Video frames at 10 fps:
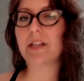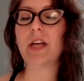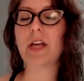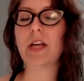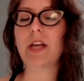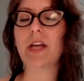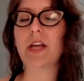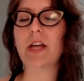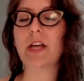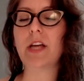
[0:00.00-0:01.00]

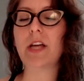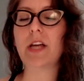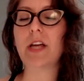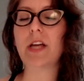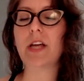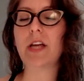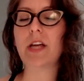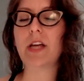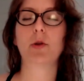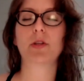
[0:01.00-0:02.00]
I like to be
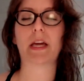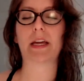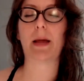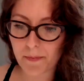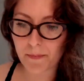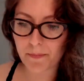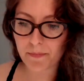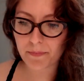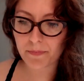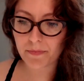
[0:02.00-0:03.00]
fair. So I'm gonna
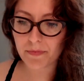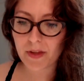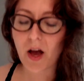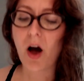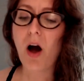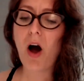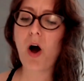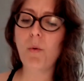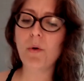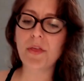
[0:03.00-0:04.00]

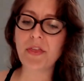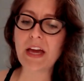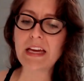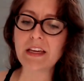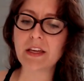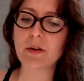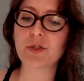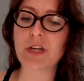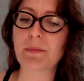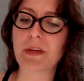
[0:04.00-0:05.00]
oh well thank
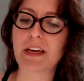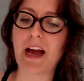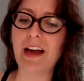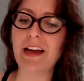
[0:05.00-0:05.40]
you, Jemke.